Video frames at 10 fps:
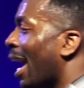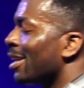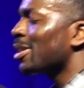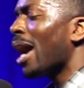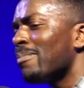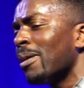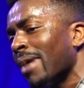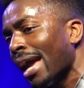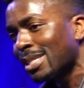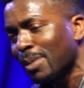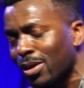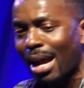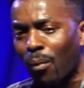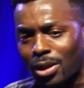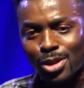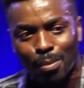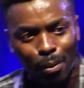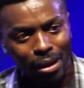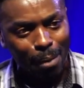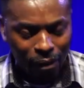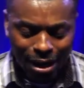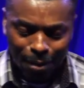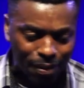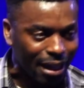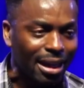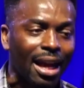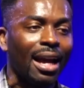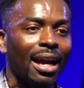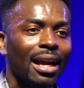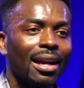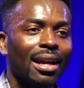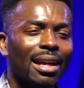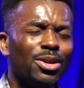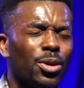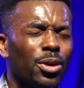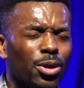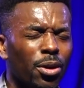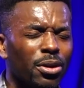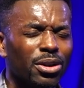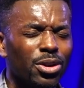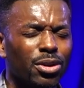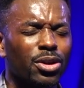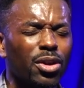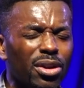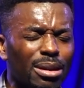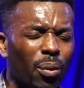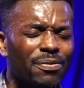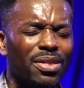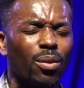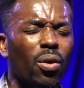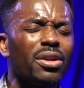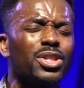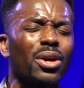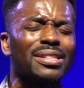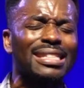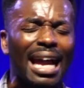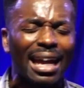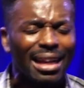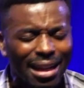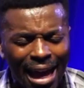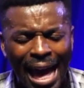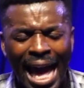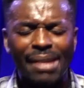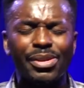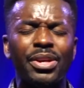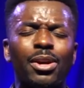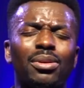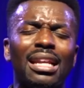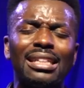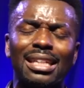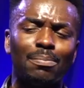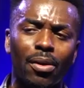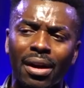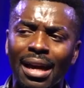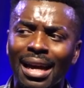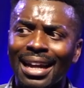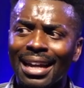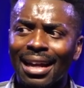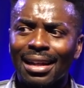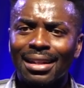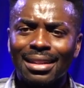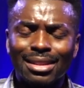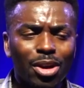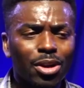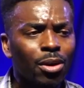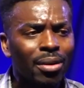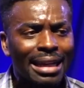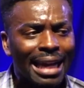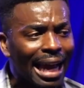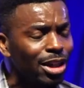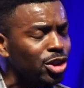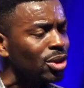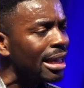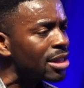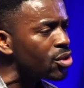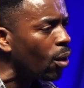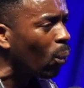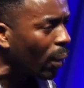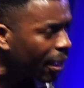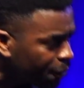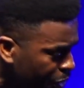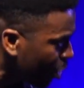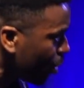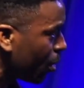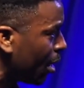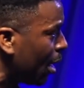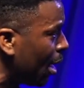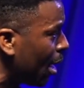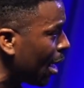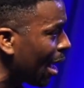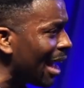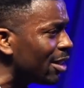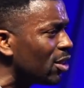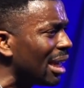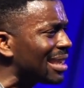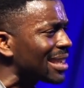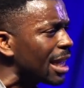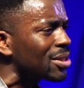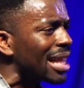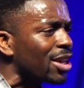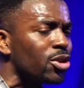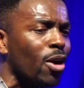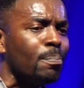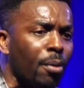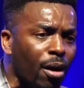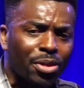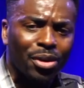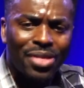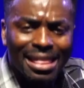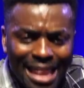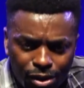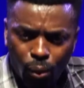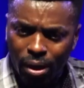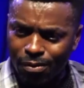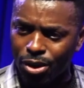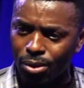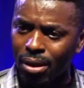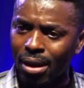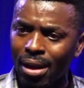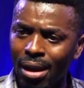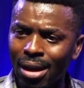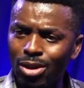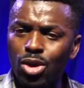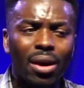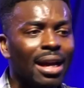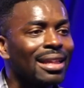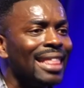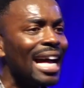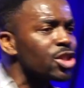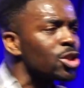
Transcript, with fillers: and so I'm amazed because I watch some people lead prayer and I'm thinking, you, you're, you're good with the words you're saying and everything you're releasing, but the congregation is not with you. And it seems like you're not bothered that they're not with you. you that's